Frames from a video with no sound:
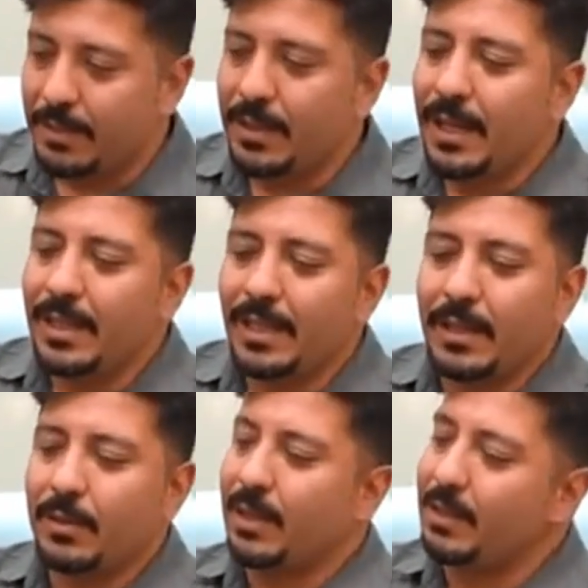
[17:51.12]
And
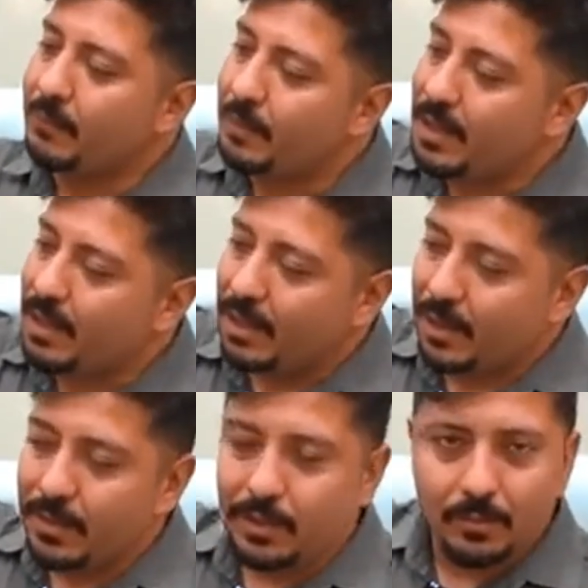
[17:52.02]
then you can completely
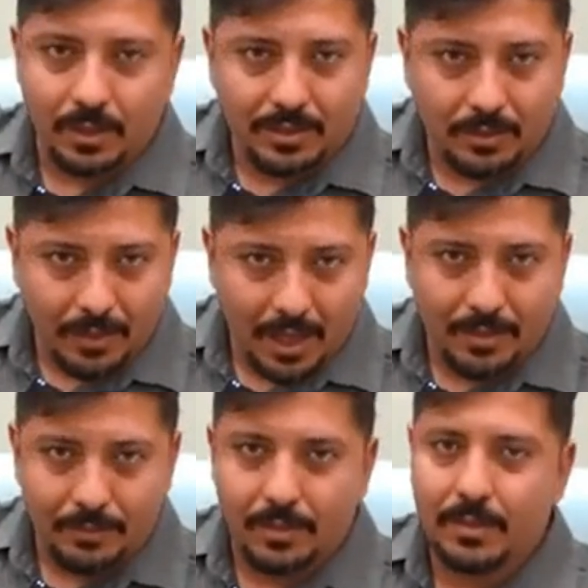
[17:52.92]
close your mixer
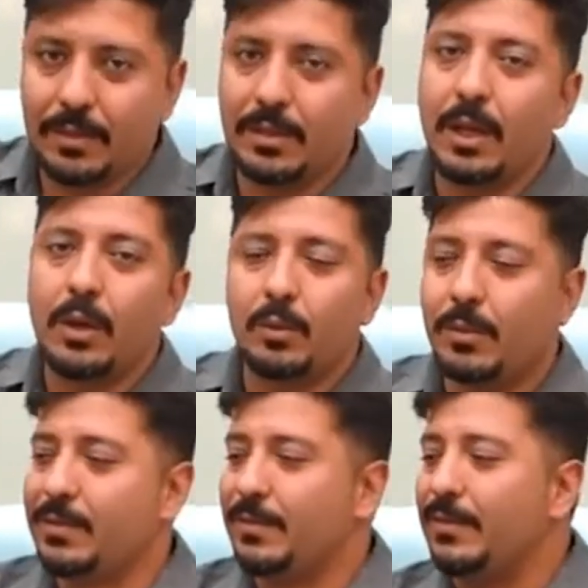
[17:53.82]
valve. So,
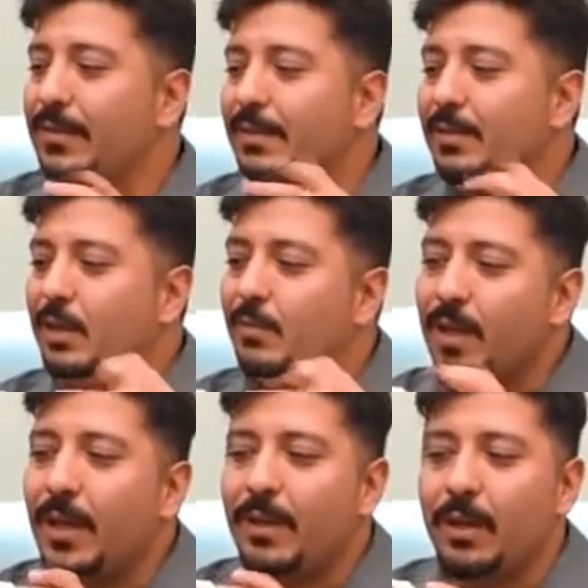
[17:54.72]
don't
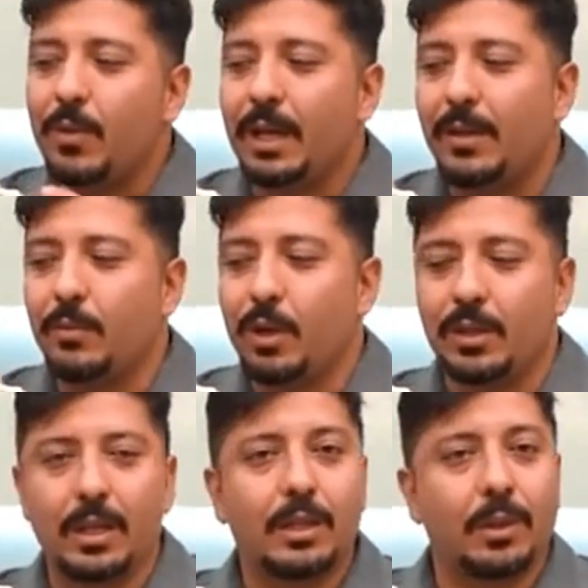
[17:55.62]
worry about why the
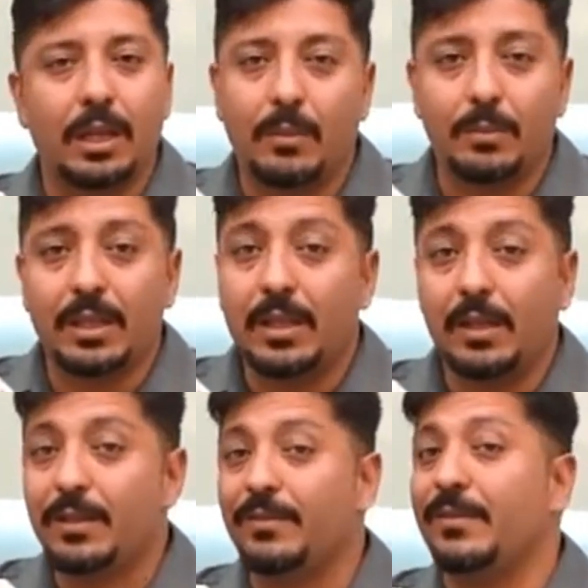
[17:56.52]
water has become
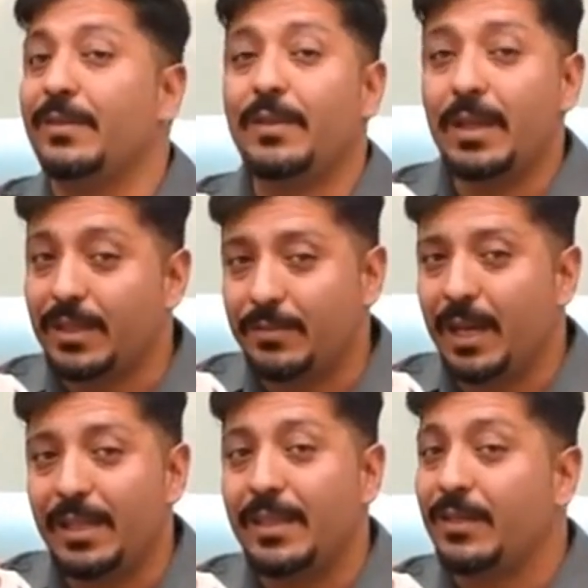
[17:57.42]
bitter. The
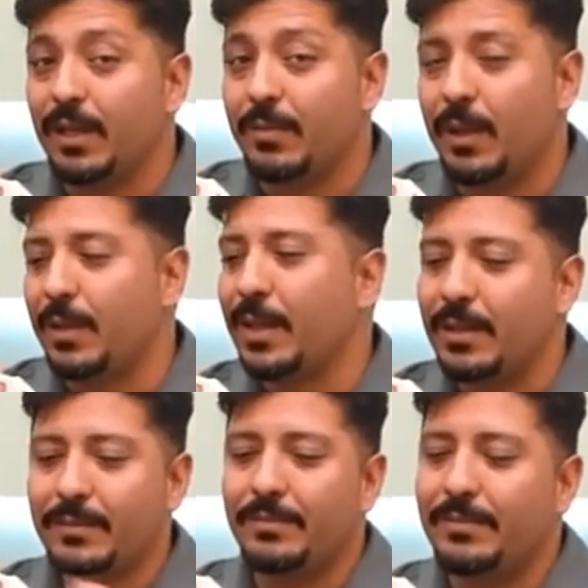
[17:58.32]
device is not
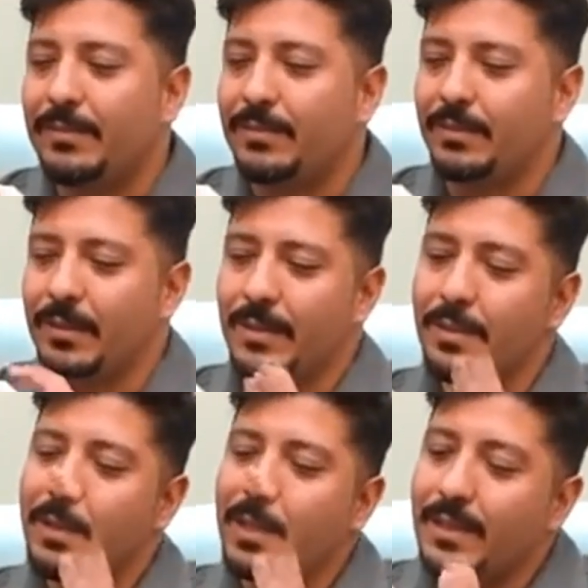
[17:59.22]
broken.
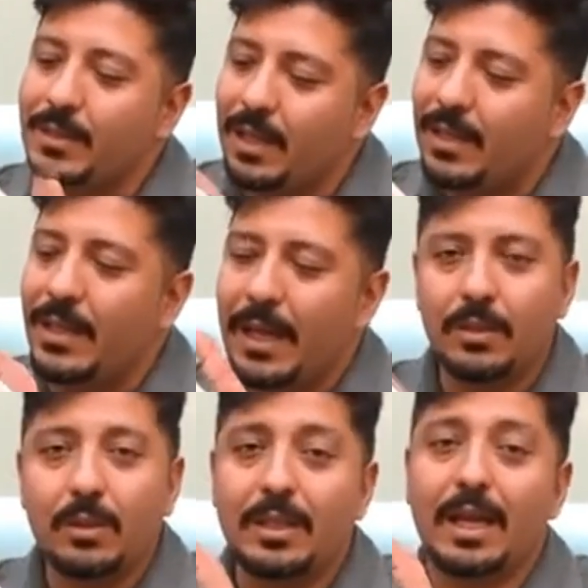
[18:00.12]
It's just that
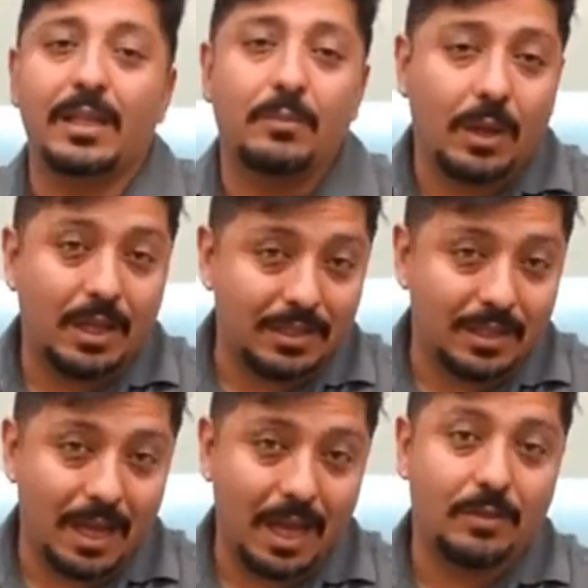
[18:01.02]
your taste buds
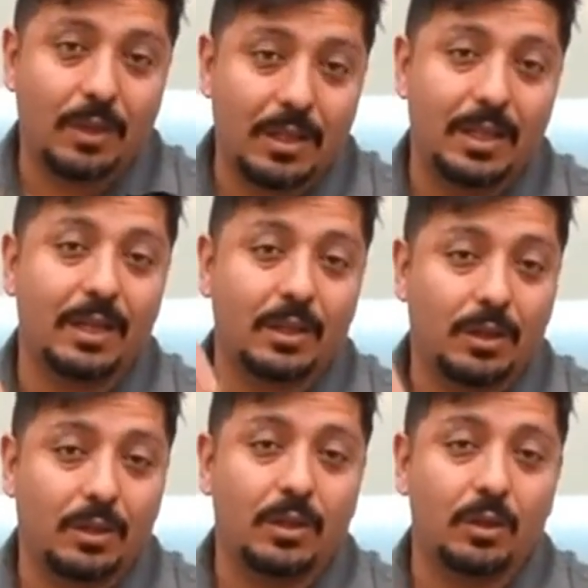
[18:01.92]
have not yet
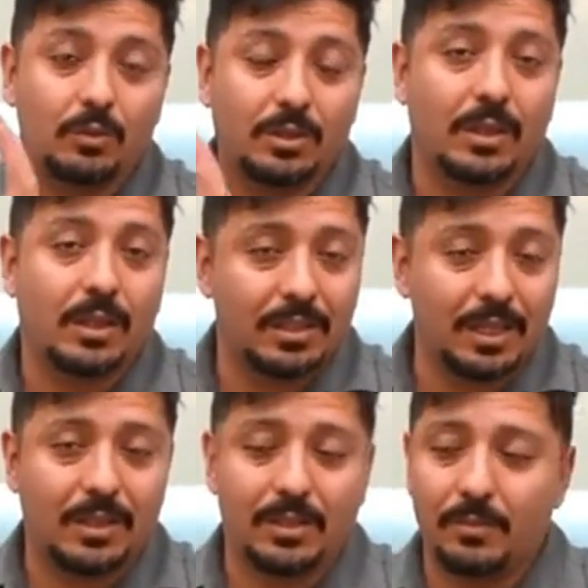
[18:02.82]
gotten used to the
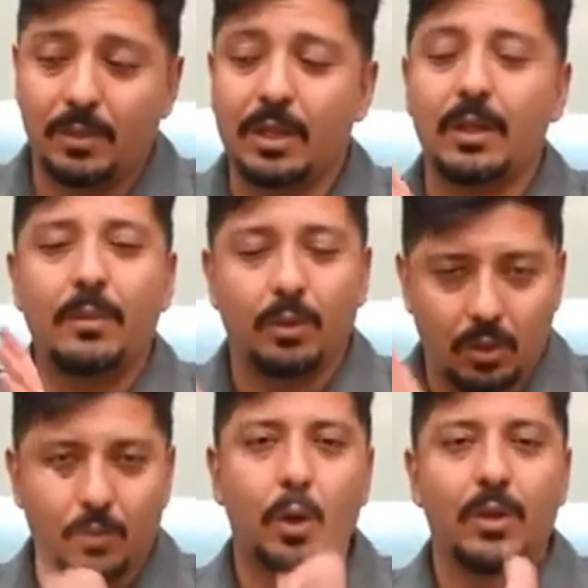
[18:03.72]
taste of real and
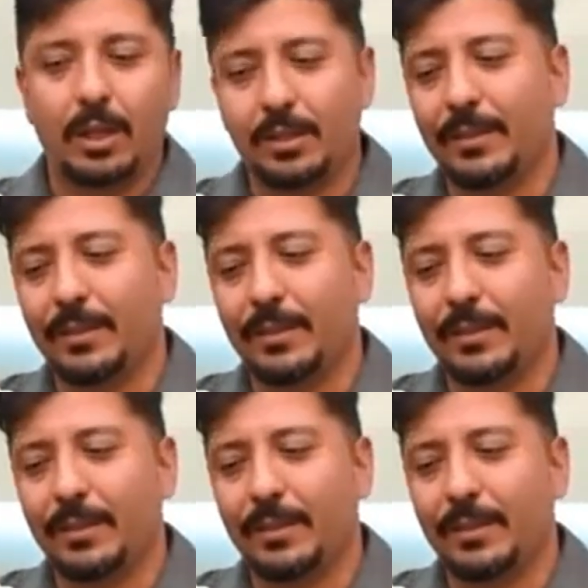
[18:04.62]
pure water.